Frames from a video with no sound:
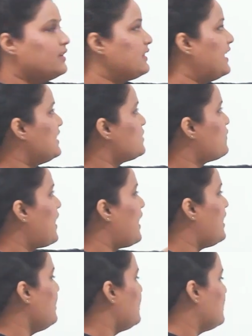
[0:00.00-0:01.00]
That is
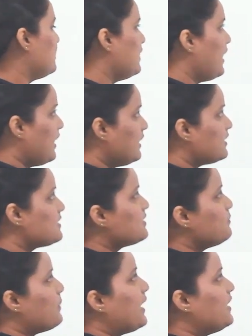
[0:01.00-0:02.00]
why it is
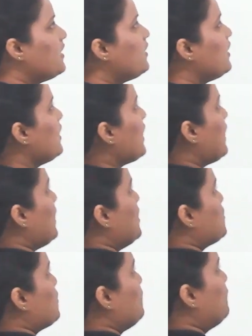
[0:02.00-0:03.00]
the mandatory
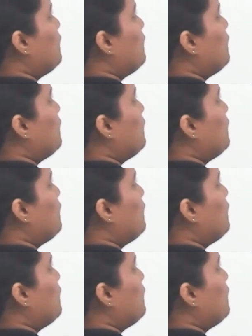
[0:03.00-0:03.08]
condition